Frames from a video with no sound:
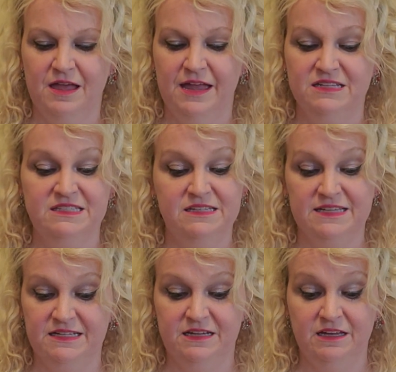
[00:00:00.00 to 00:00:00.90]
and
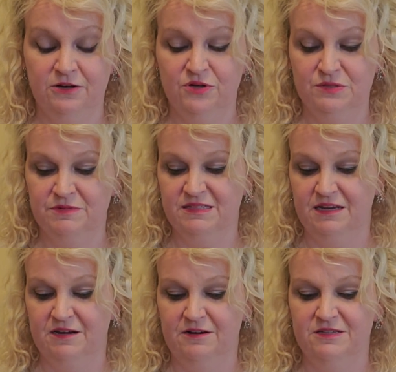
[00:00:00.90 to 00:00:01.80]
since I didn't get Christmas
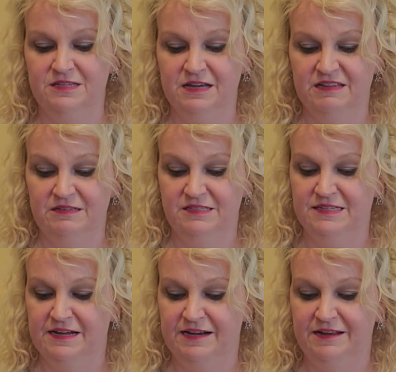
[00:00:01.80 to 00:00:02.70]
ears, I
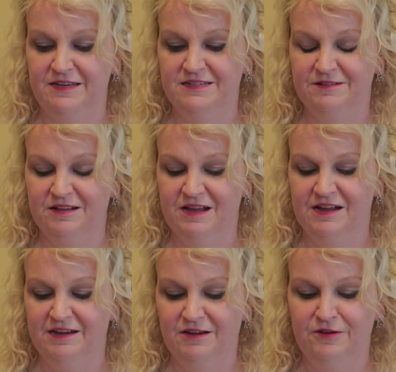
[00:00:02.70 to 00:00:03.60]
decided
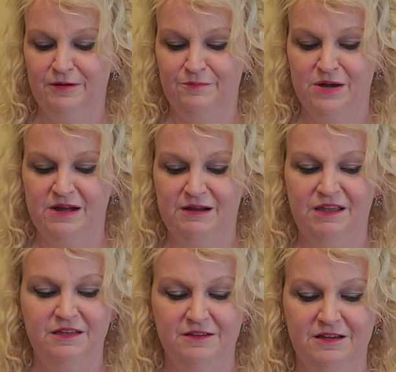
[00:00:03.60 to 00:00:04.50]
I could
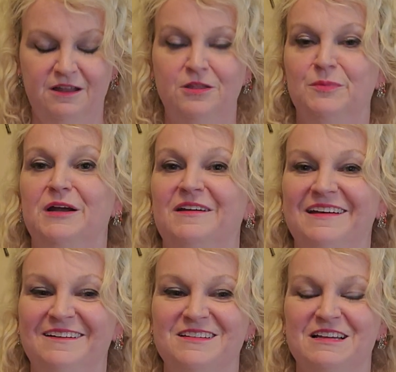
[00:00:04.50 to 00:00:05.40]
buy another pair of
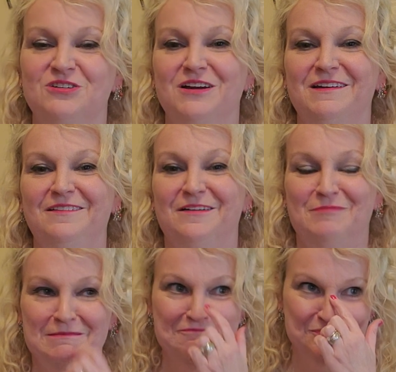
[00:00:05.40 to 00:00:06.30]
ears. I try to
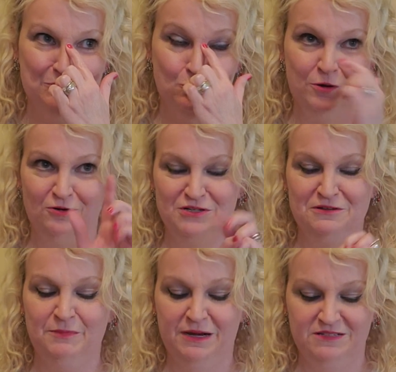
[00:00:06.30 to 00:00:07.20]
limit one or
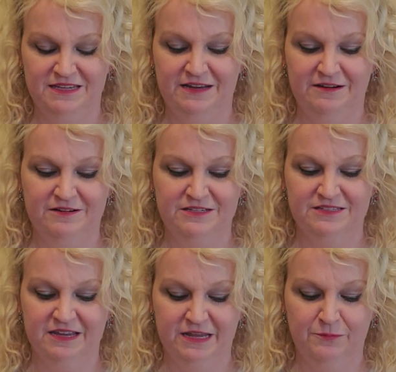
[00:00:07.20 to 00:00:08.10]
two pairs of ears because
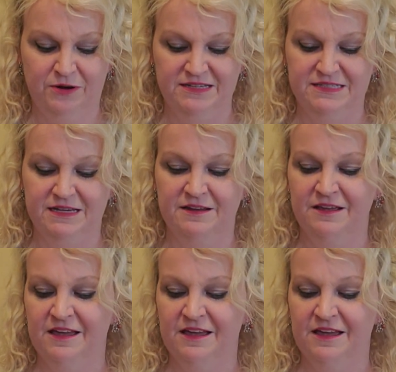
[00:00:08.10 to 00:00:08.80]
they get pricey.